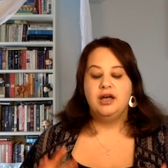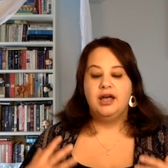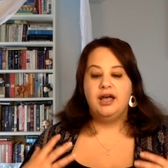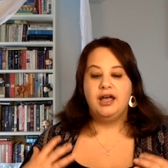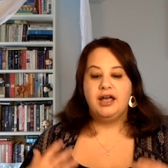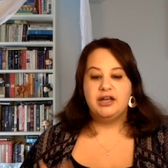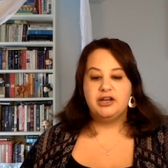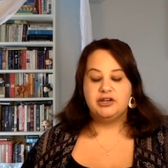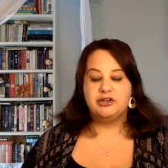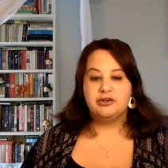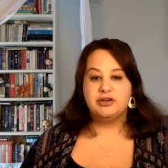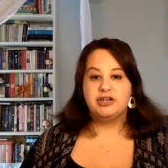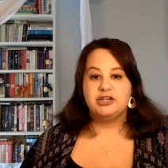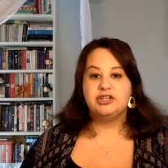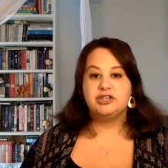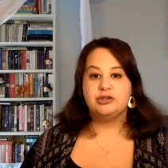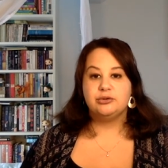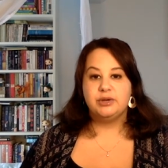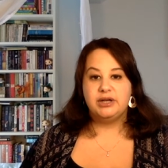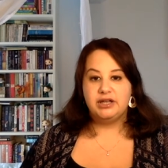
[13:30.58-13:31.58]
anchoring
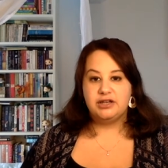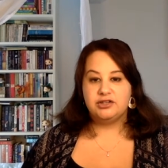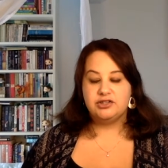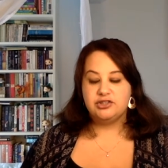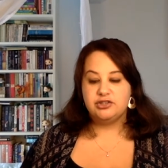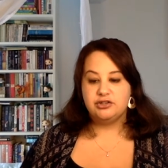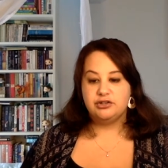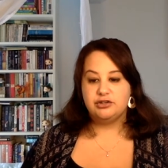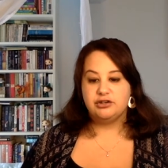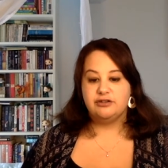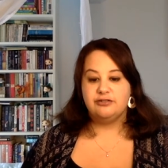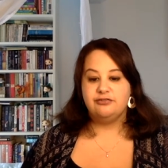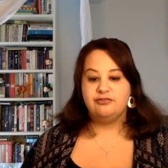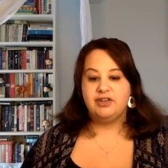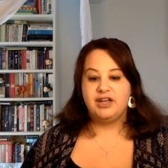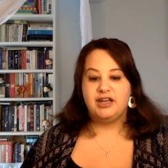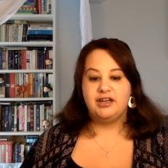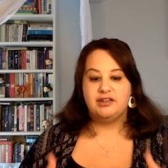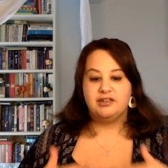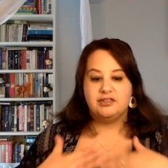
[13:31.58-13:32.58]
you into your
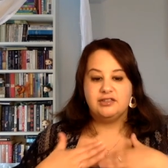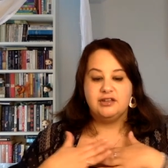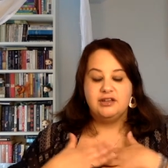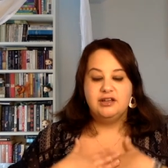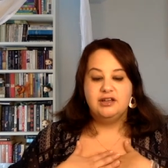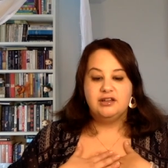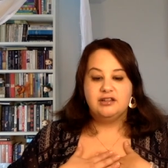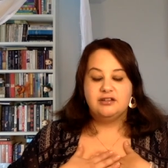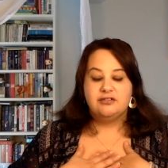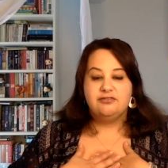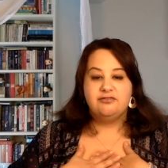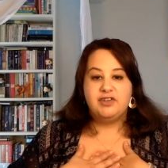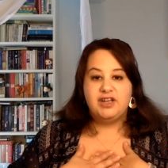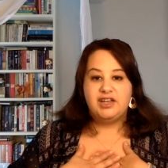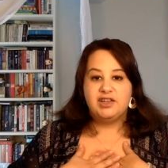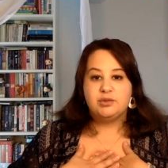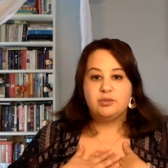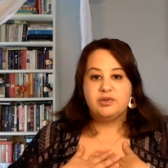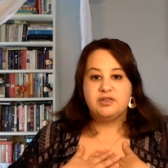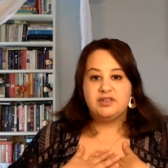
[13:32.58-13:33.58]
faith, the
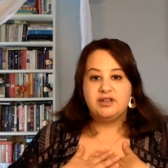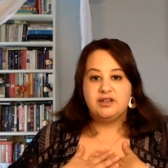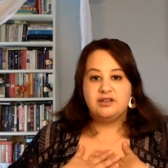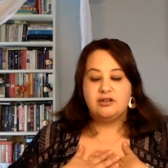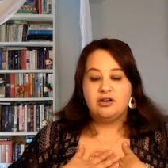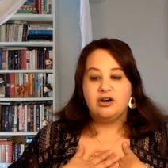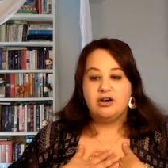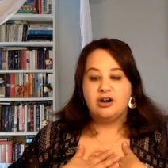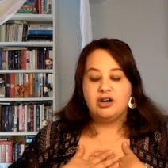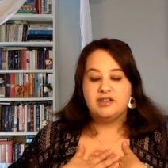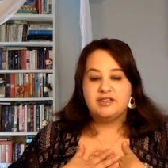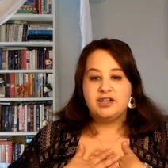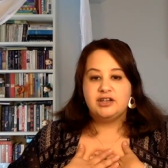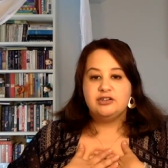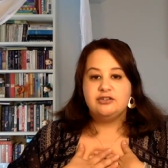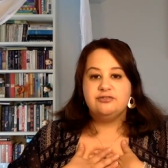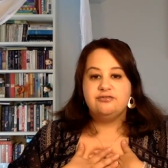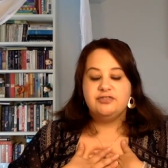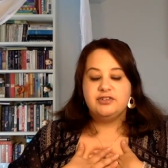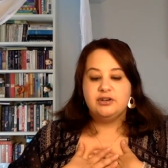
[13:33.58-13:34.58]
faith within the heart that
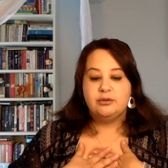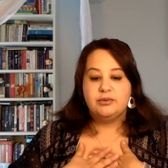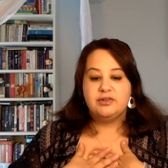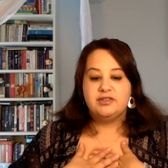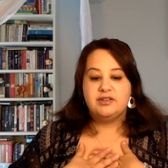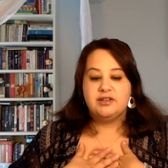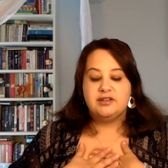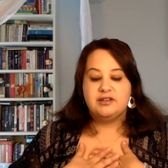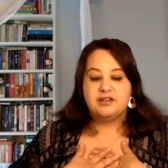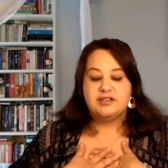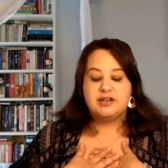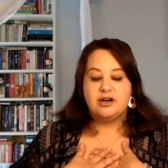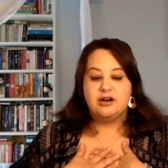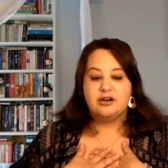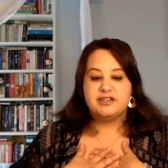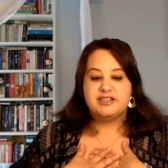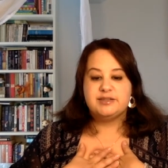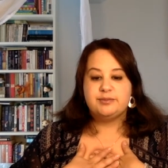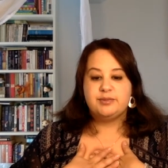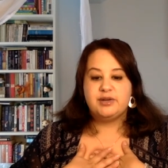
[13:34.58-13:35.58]
you feel within this
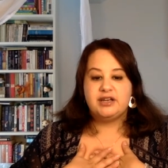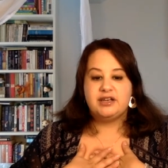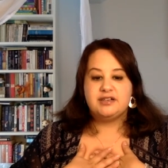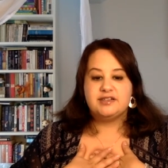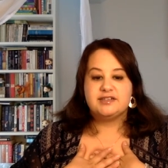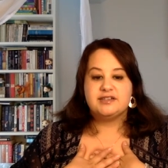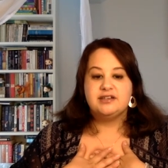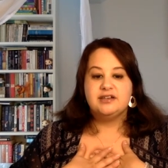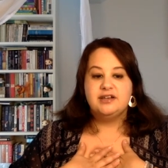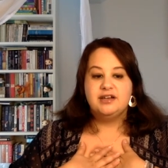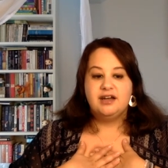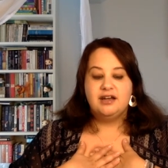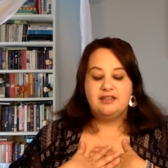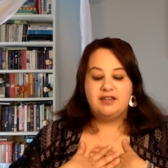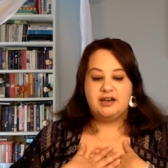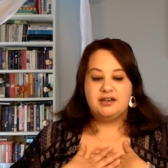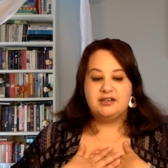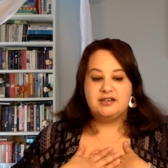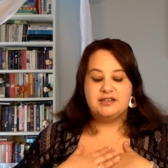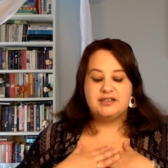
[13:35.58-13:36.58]
heart space.
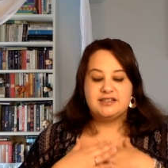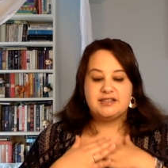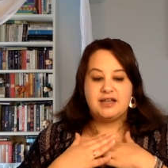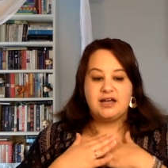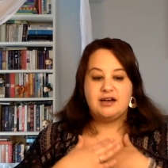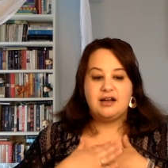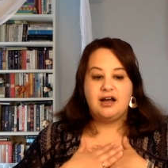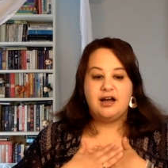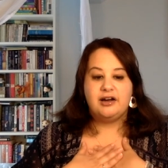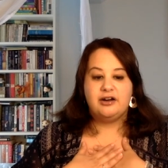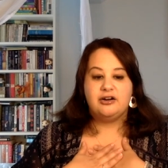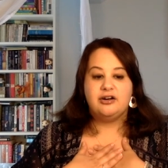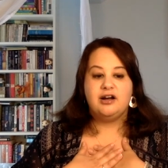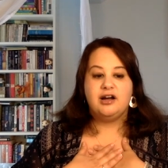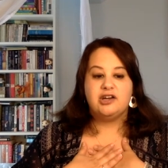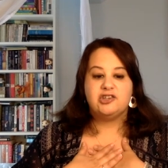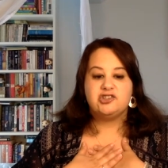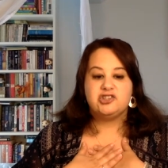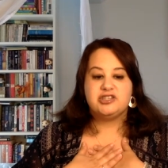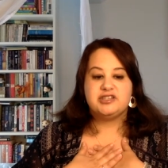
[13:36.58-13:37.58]
That is that higher
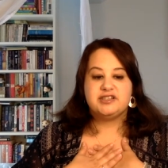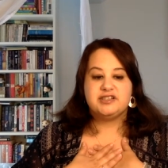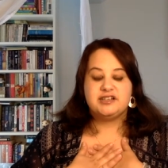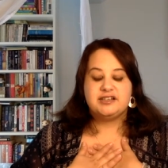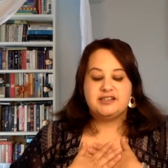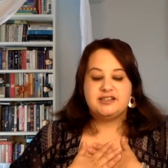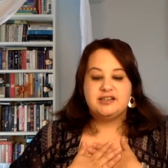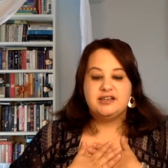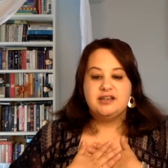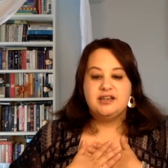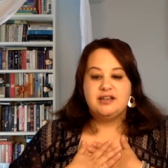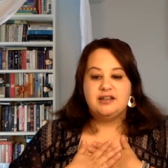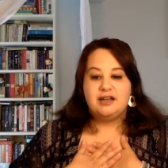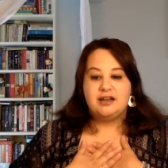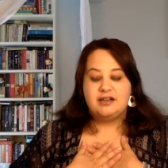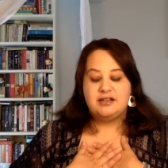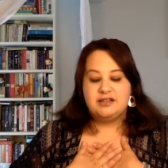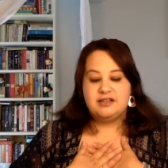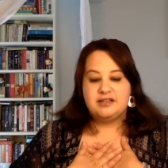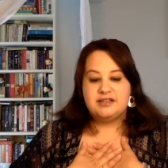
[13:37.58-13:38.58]
consciousness,
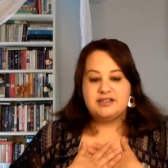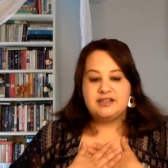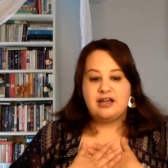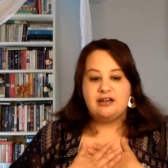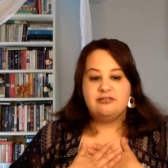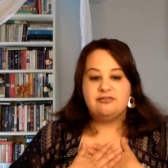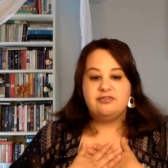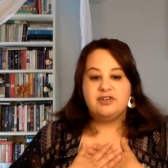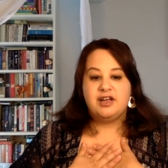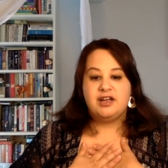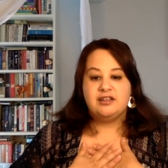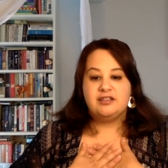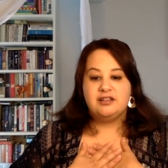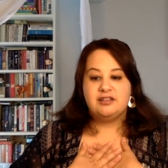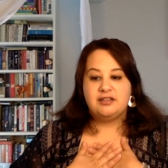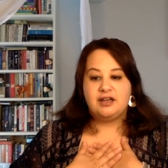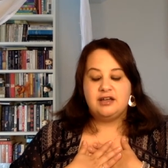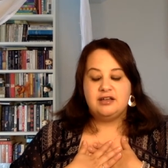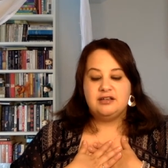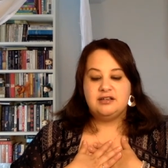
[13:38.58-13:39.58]
that is that faith,
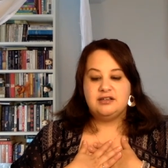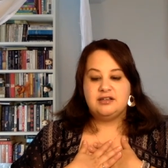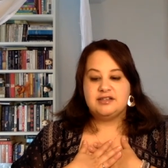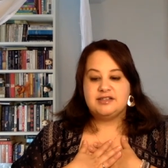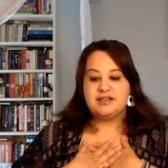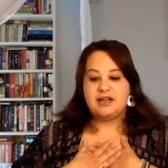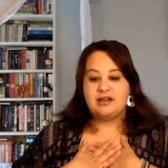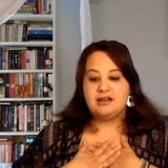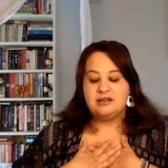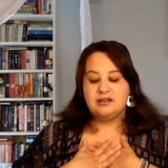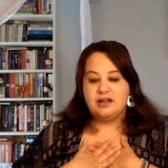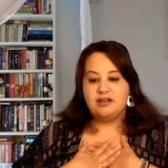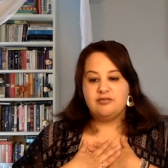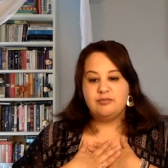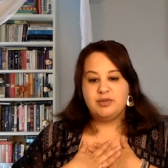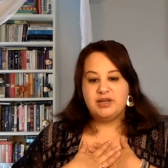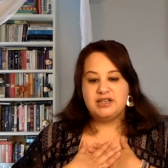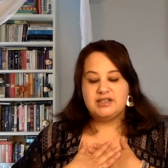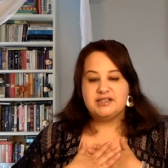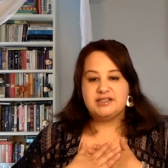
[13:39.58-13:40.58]
that is that love
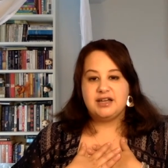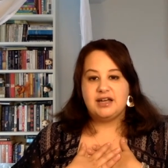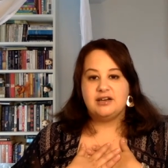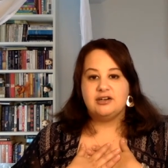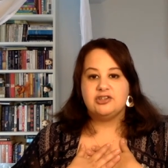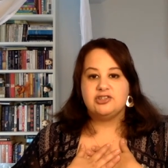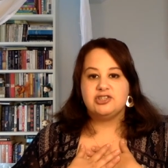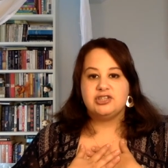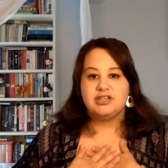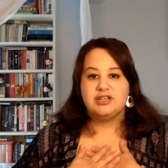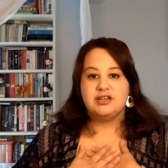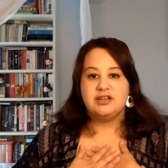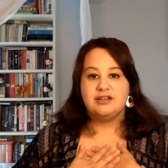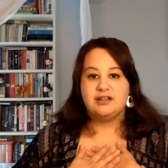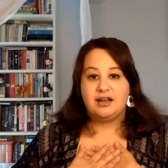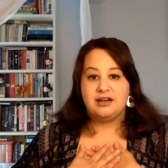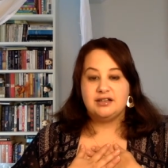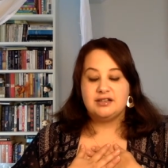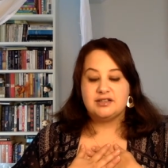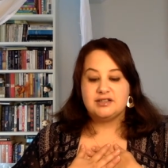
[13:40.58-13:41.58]
based energy,
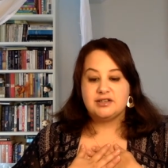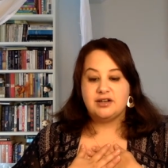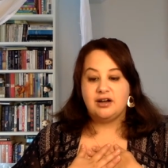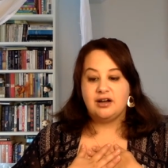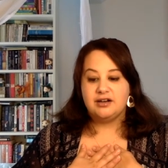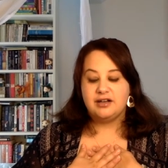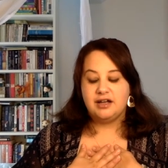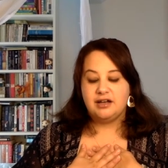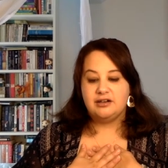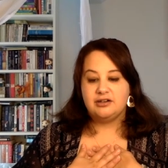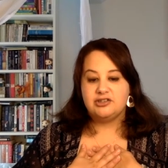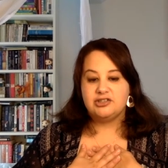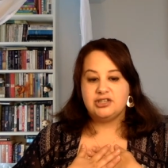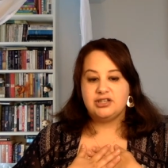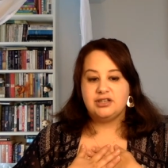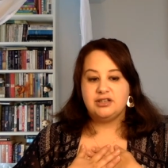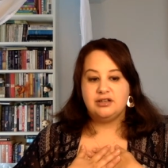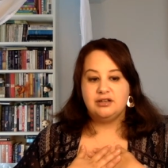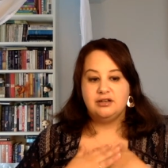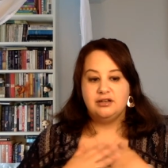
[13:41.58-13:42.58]
that is God
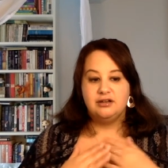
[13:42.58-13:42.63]
energy.